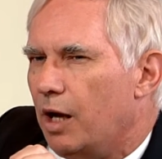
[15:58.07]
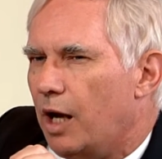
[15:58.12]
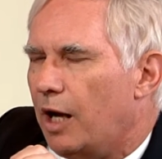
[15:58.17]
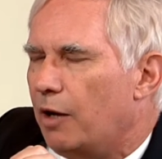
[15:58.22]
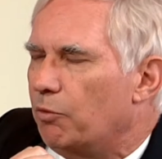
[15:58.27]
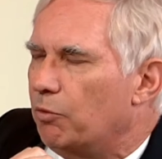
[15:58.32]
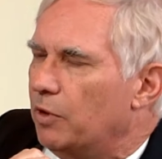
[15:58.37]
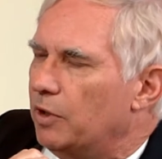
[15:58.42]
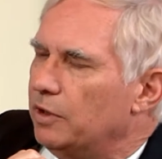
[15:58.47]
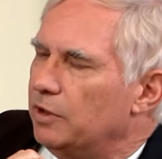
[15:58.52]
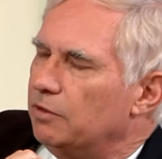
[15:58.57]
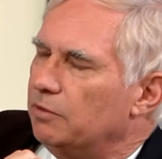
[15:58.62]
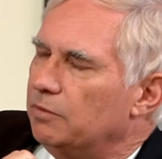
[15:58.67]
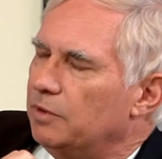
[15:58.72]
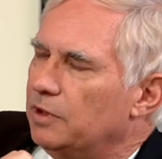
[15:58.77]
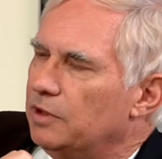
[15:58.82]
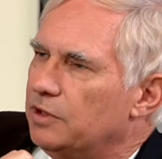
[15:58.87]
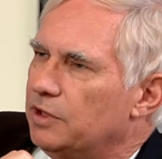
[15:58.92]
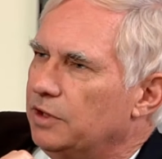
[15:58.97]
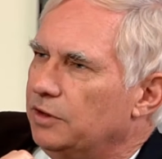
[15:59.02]
I wonder
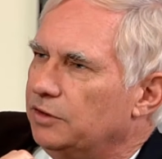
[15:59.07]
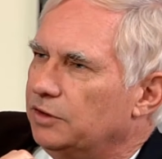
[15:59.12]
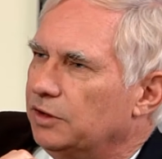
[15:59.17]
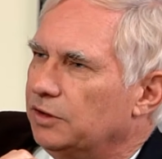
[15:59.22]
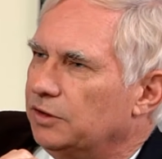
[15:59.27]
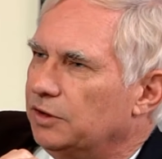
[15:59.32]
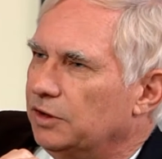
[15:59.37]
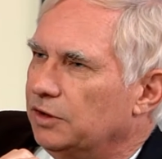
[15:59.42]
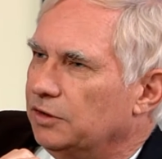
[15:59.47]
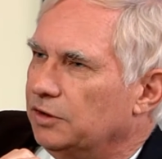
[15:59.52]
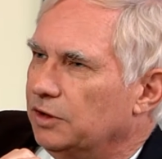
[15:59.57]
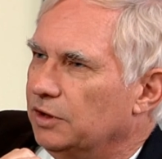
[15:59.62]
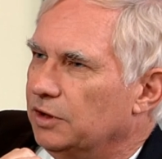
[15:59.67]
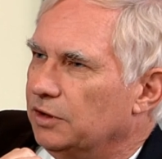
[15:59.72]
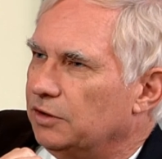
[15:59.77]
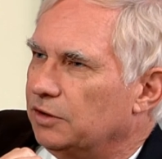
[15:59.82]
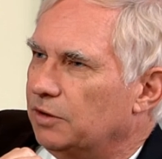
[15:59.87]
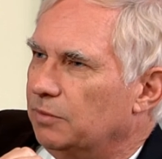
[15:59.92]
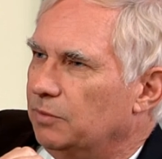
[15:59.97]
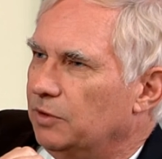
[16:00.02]
where Jesus is in
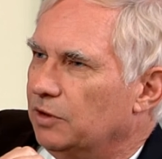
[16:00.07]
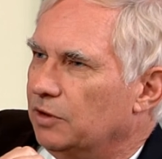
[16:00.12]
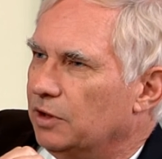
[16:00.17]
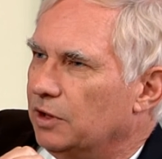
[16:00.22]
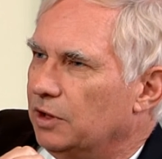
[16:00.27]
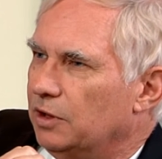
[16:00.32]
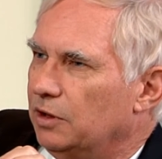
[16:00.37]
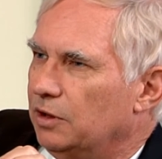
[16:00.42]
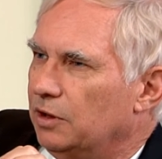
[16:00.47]
this community.